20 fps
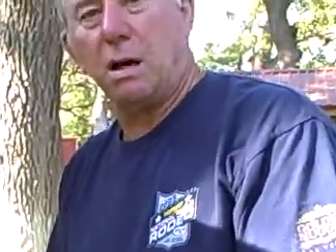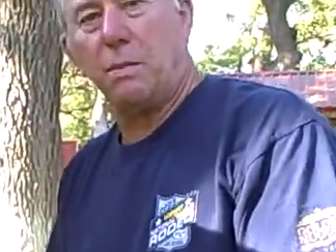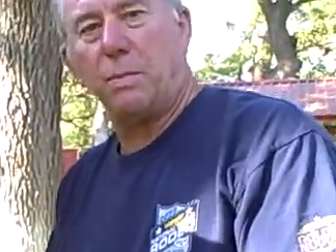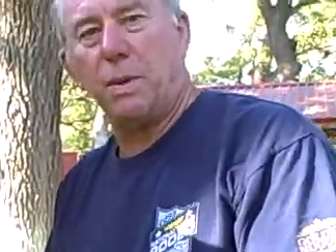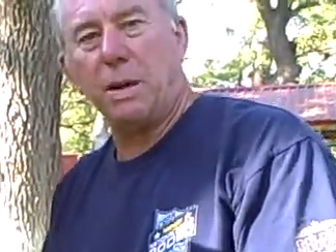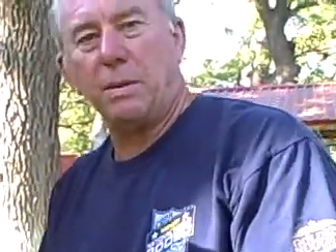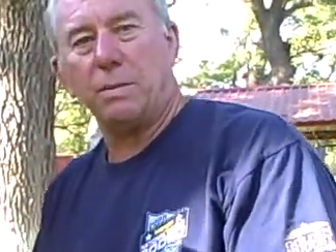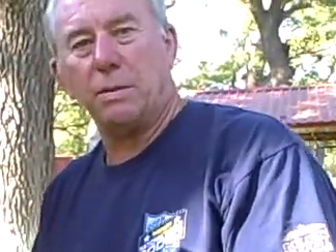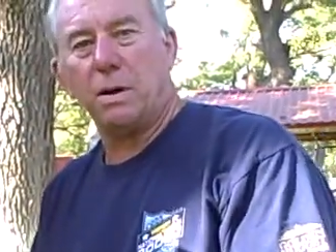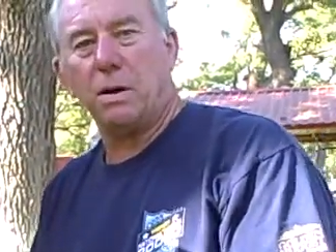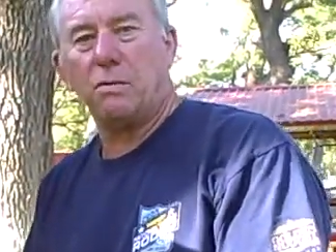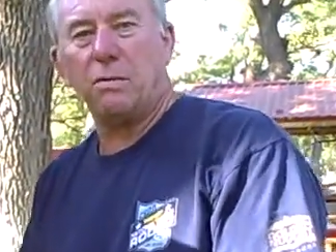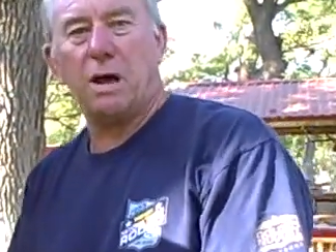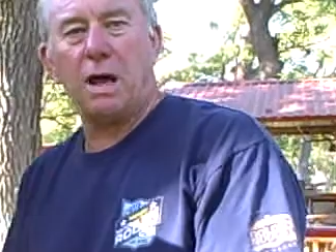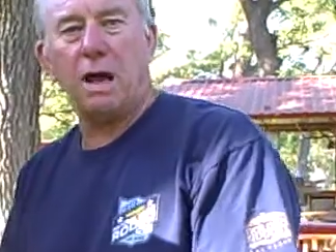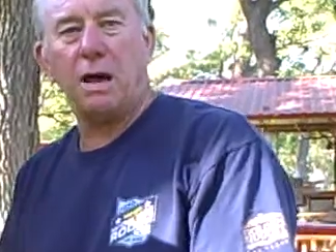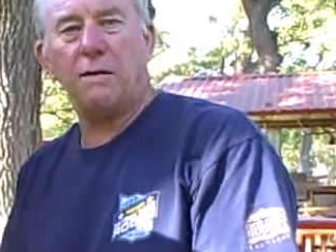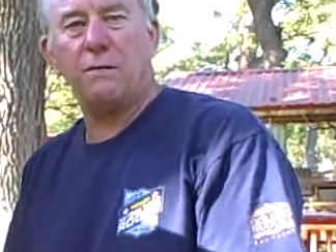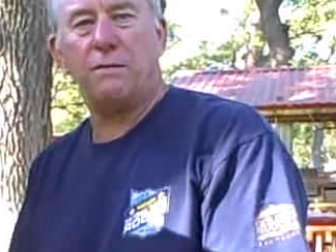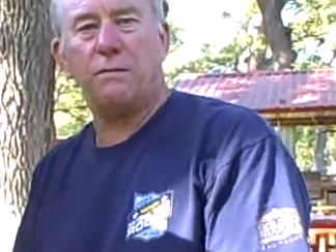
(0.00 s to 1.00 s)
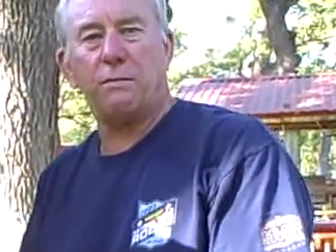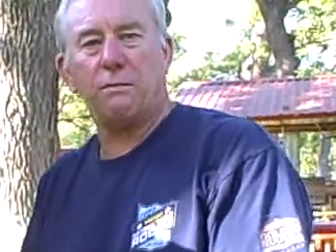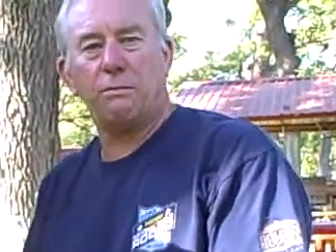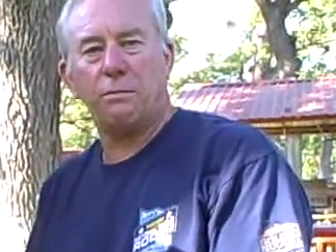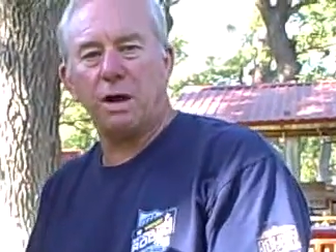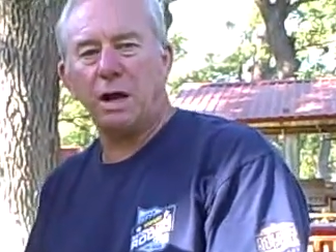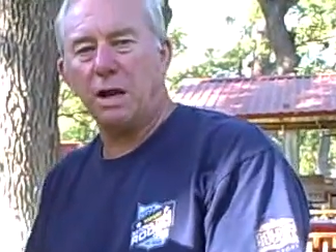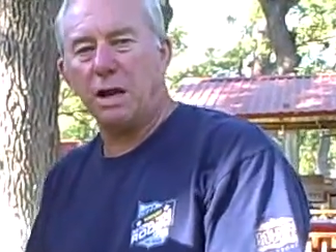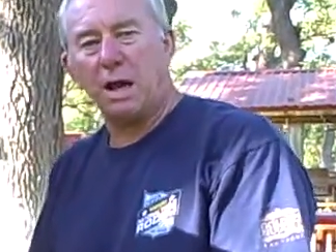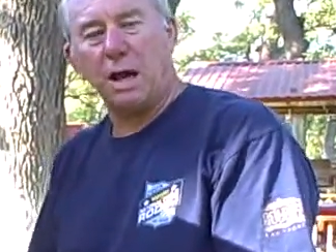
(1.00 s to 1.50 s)
of people don't have
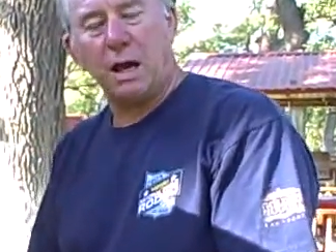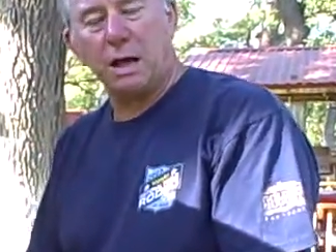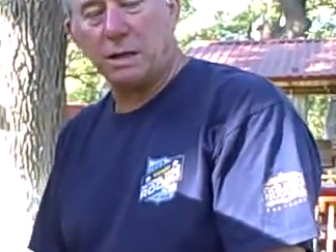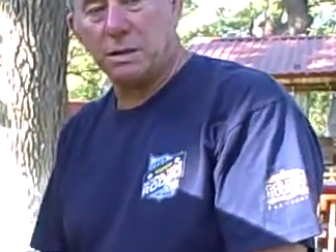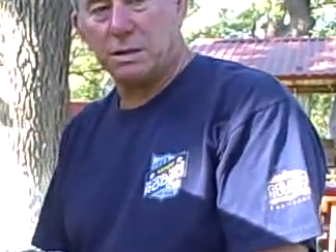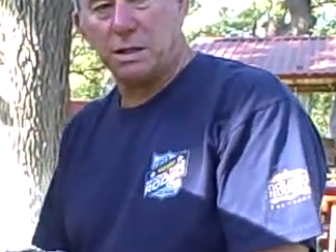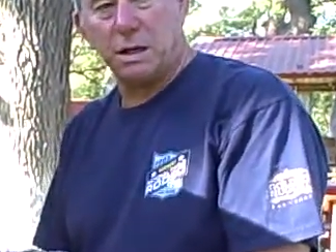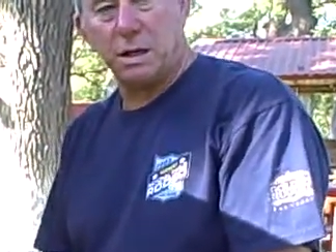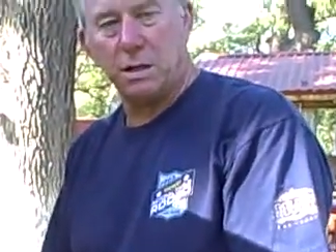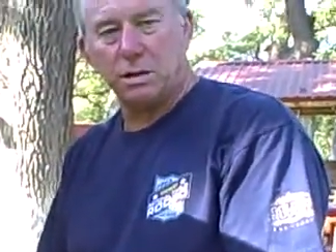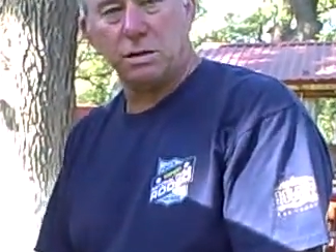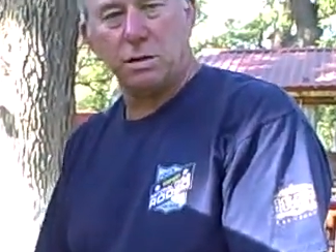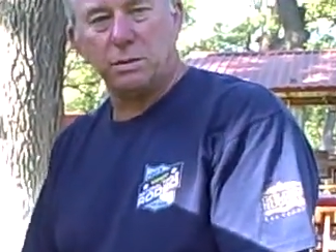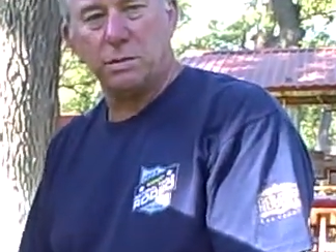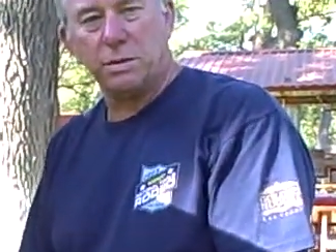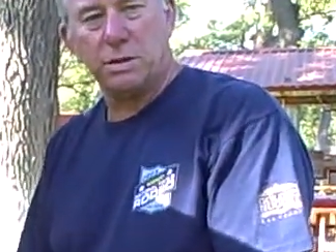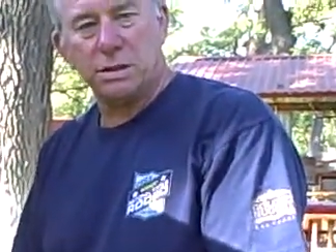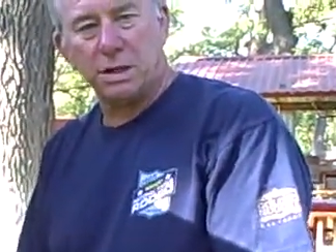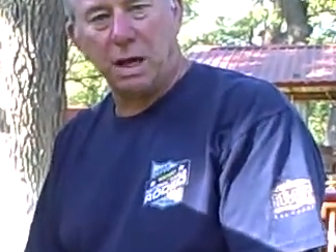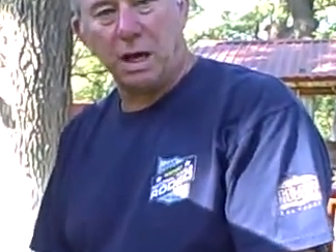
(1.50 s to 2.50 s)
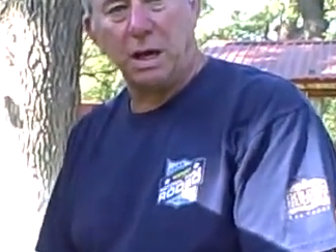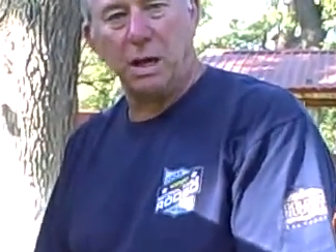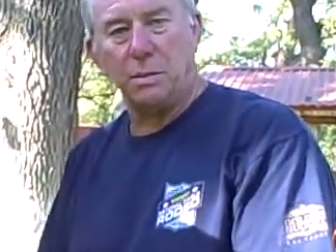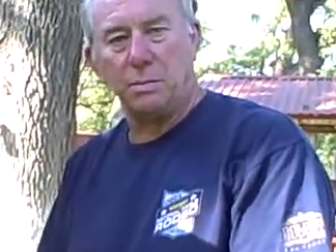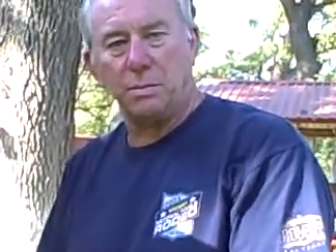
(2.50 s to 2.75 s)
ready access to mesquite,